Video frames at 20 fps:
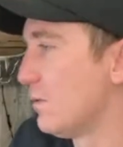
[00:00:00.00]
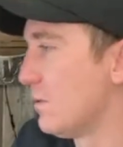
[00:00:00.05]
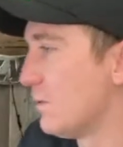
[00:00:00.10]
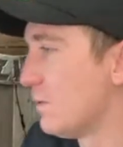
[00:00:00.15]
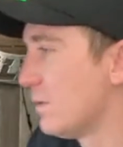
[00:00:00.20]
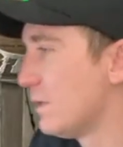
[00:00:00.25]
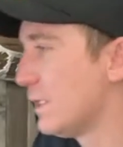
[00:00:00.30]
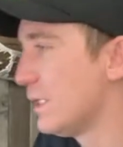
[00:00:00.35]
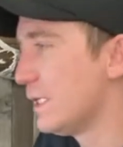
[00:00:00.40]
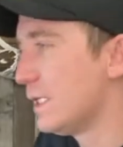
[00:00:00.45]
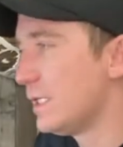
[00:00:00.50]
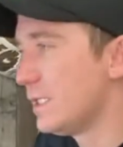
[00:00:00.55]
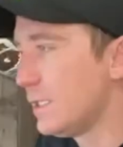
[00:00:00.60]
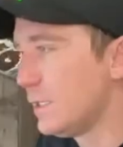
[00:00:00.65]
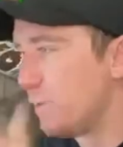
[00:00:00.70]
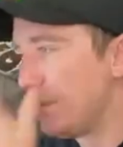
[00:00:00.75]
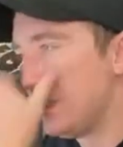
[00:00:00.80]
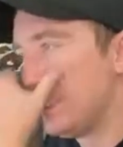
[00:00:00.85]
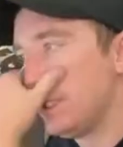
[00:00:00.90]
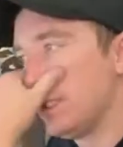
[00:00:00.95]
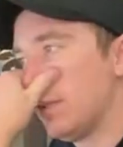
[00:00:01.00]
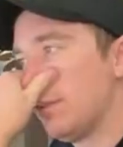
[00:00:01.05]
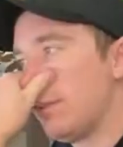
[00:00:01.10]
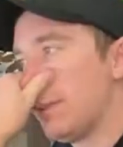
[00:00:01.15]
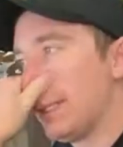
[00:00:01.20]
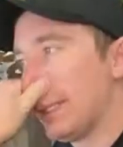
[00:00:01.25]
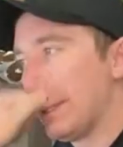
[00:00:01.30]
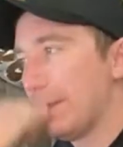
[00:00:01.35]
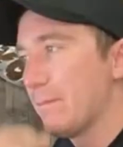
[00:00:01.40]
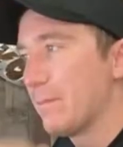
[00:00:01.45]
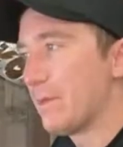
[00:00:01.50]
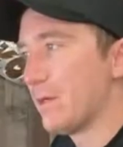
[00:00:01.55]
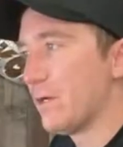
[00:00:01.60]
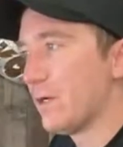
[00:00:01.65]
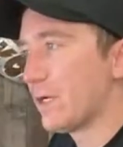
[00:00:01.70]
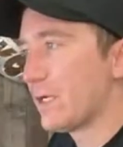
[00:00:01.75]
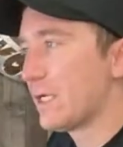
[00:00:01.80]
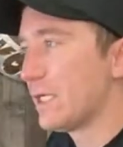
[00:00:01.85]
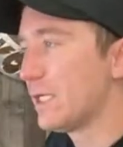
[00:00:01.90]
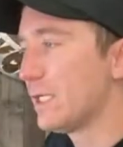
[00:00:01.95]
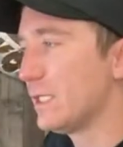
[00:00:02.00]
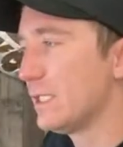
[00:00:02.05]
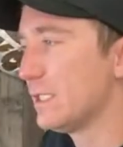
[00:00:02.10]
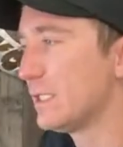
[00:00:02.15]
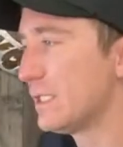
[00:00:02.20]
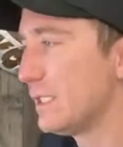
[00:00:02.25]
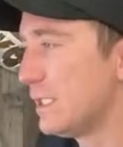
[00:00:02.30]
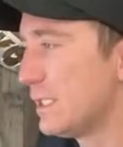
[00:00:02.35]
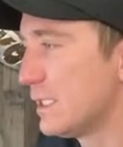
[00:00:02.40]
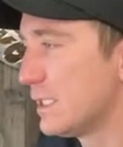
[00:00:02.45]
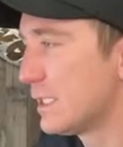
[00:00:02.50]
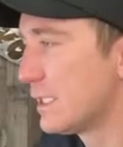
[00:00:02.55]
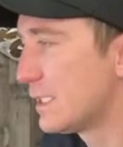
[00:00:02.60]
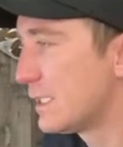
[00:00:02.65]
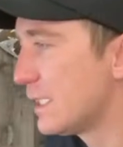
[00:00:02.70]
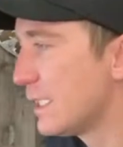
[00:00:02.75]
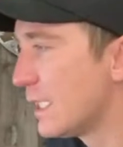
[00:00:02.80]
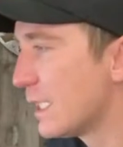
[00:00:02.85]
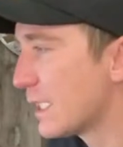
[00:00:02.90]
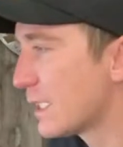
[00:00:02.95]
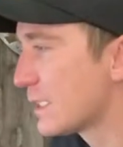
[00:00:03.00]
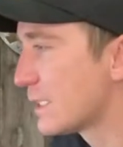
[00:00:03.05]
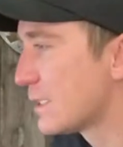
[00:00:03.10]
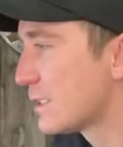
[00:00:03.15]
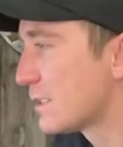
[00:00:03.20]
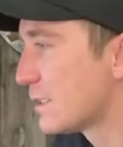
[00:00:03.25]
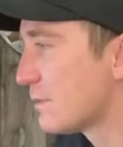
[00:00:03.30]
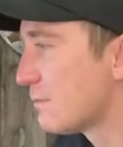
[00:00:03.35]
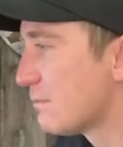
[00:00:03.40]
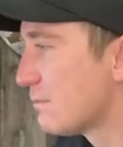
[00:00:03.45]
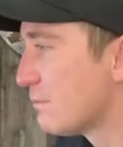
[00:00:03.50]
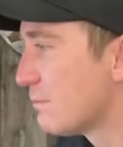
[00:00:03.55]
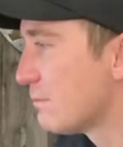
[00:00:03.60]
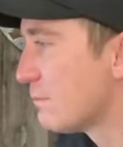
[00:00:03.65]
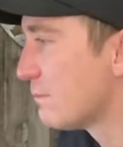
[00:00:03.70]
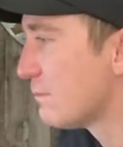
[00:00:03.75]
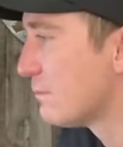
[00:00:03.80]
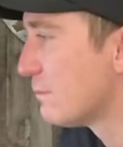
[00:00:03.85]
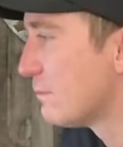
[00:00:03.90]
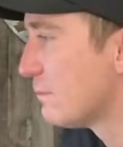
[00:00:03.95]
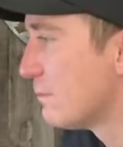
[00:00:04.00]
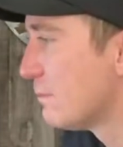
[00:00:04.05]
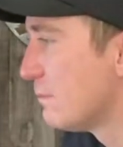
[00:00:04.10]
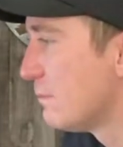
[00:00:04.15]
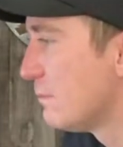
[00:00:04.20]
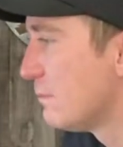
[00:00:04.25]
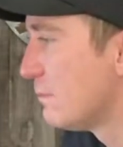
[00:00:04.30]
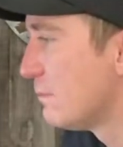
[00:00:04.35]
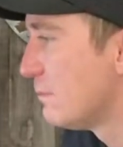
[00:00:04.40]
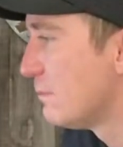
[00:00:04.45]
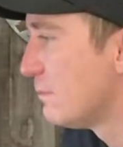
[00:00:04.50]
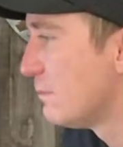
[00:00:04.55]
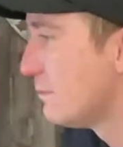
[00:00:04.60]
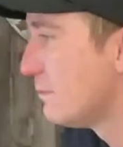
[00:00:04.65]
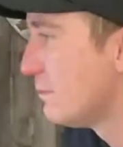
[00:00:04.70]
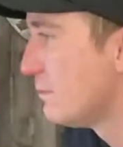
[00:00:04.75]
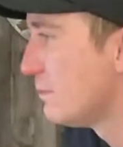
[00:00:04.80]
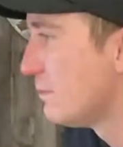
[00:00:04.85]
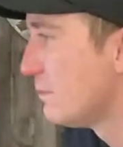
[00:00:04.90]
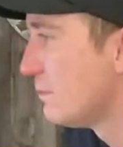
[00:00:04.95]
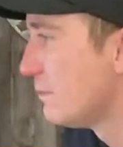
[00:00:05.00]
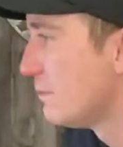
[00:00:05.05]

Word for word: When did we jump on the Merc in season six? Hmm.